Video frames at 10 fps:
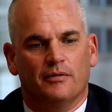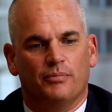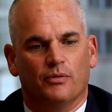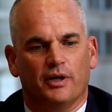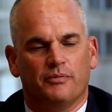
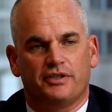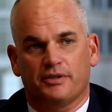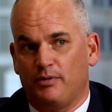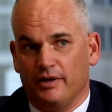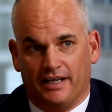but we would
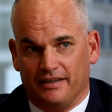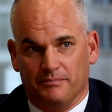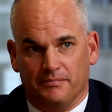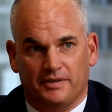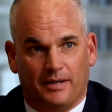just point out
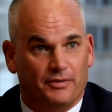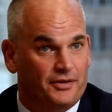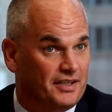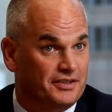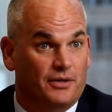a couple of
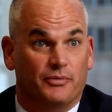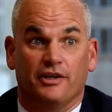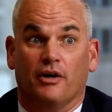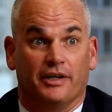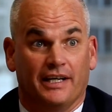things that we
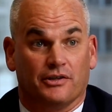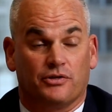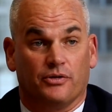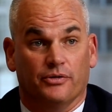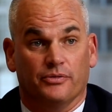know are now
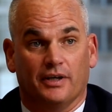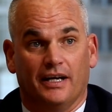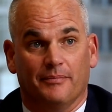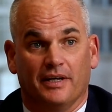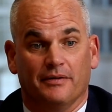true.
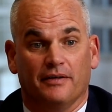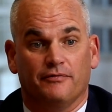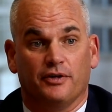Um, and then